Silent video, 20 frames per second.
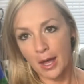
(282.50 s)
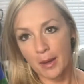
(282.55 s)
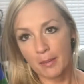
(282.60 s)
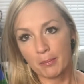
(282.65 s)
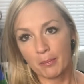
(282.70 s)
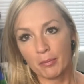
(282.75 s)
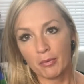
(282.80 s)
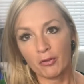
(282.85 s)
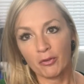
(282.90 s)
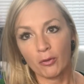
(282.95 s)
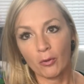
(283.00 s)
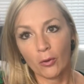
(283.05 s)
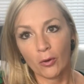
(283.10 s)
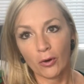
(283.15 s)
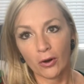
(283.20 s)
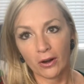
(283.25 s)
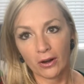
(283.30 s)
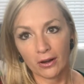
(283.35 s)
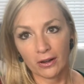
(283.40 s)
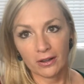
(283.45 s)

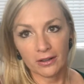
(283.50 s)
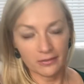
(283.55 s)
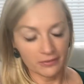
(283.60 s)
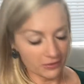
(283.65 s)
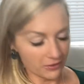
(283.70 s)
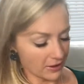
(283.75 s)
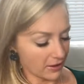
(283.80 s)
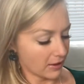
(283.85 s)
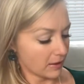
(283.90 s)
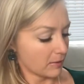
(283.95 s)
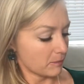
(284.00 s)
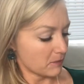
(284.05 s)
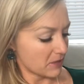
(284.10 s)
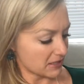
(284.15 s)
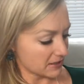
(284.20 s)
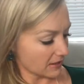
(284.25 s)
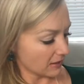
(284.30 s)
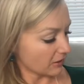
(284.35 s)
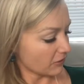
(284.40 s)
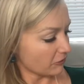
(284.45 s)
before the
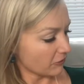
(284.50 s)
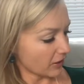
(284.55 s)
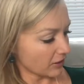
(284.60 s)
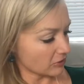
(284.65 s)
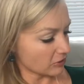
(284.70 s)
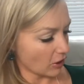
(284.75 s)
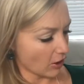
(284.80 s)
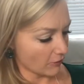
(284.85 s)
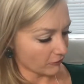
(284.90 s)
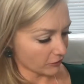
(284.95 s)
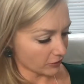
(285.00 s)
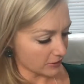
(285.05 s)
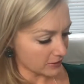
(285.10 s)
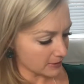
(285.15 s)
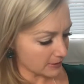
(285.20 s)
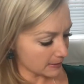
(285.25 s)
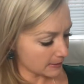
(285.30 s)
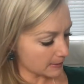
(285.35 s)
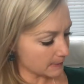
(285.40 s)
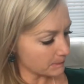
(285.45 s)
Mandela Effect
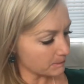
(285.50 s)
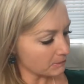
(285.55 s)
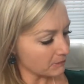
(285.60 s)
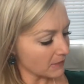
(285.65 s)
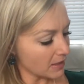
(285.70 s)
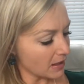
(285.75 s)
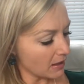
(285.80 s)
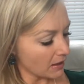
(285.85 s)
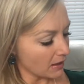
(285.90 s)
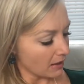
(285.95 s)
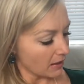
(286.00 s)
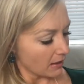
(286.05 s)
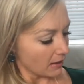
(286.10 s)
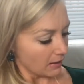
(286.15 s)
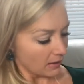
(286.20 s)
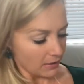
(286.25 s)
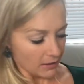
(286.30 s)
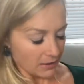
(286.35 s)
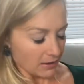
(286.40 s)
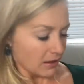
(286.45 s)
conference,
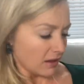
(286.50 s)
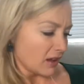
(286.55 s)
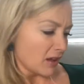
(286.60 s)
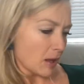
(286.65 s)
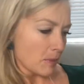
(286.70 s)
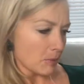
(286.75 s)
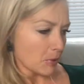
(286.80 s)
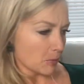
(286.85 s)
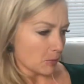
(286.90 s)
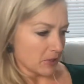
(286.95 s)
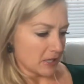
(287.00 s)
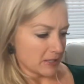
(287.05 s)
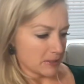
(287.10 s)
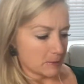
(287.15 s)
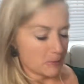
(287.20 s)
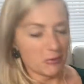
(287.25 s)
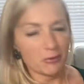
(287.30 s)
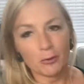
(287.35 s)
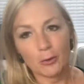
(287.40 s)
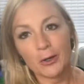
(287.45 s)
a couple of weeks
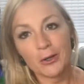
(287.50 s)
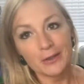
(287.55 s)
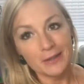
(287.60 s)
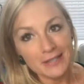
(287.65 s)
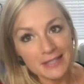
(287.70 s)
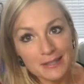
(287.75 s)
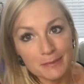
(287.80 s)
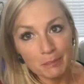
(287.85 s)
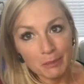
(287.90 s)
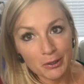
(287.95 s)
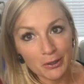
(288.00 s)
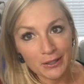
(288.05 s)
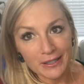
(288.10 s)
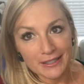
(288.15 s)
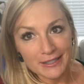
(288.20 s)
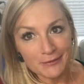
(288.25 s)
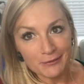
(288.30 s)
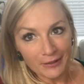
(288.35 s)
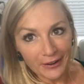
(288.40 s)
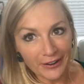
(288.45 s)
before. This book
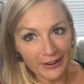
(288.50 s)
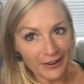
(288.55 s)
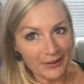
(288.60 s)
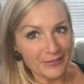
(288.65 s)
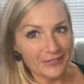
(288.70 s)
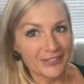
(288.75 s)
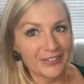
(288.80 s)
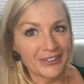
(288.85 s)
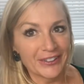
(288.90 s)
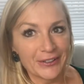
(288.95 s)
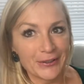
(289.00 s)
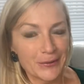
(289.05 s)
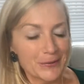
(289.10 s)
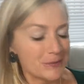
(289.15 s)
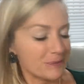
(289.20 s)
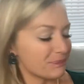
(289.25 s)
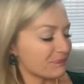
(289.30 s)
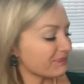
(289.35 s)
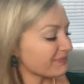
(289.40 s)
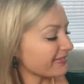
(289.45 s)
is very
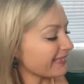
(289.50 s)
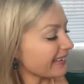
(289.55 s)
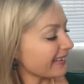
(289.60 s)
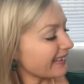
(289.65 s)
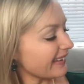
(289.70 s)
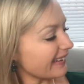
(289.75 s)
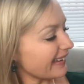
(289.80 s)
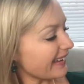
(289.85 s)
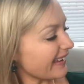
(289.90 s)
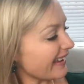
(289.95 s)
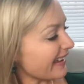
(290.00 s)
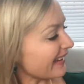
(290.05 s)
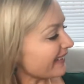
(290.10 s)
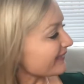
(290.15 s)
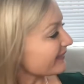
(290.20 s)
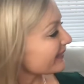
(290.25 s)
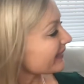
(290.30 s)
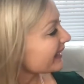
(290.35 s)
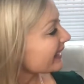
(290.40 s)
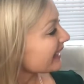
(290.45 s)
overdue.
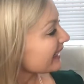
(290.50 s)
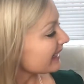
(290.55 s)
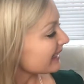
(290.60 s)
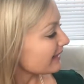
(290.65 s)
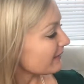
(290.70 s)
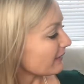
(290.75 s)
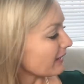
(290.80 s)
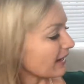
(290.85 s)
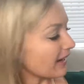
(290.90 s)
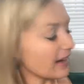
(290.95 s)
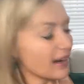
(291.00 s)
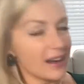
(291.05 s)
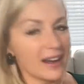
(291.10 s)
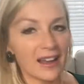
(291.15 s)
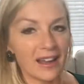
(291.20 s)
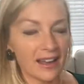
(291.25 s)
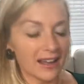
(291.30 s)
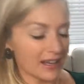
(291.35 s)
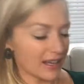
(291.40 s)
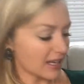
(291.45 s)
Anyway,
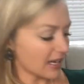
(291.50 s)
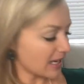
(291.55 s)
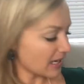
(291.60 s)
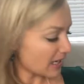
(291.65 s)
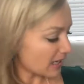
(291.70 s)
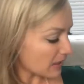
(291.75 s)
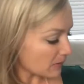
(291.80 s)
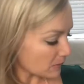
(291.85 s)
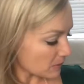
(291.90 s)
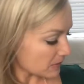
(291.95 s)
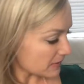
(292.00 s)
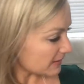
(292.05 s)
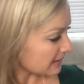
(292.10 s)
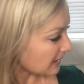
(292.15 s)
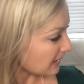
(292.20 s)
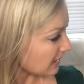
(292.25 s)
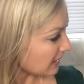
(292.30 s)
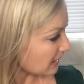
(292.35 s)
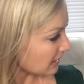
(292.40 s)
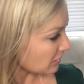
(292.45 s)
it was
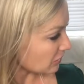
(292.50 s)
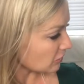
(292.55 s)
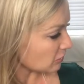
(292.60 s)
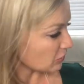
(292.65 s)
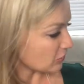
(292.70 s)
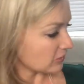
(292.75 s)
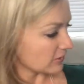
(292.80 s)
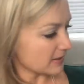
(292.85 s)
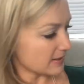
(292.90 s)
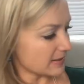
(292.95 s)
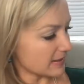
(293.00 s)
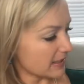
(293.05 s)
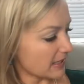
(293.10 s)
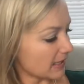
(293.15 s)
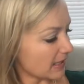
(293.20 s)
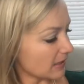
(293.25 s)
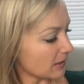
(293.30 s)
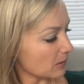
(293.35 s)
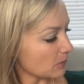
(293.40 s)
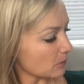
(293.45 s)

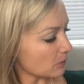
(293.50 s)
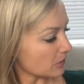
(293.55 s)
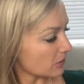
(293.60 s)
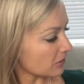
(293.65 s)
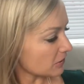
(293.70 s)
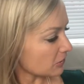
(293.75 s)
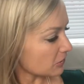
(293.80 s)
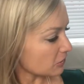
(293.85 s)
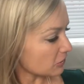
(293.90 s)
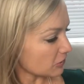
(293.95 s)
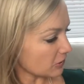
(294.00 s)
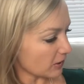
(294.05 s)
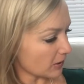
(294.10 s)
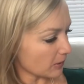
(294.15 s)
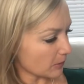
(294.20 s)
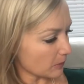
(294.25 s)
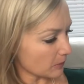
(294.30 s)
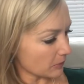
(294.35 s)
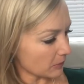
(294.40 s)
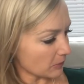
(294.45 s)
interesting, and I wanted to share
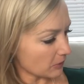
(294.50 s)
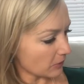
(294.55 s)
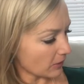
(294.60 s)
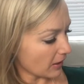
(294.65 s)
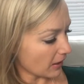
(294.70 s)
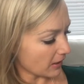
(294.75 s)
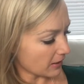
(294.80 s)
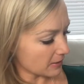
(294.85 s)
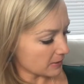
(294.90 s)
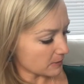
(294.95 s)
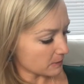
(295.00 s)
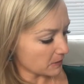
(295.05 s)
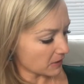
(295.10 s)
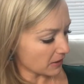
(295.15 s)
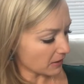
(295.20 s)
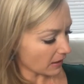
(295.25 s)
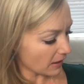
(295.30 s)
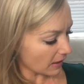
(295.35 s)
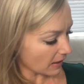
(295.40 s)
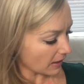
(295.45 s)
it with you guys
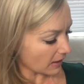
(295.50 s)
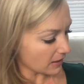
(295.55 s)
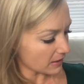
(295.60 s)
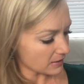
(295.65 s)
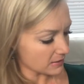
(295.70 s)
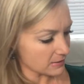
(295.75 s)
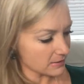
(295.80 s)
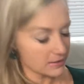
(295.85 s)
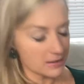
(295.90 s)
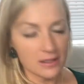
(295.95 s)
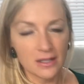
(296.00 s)
because,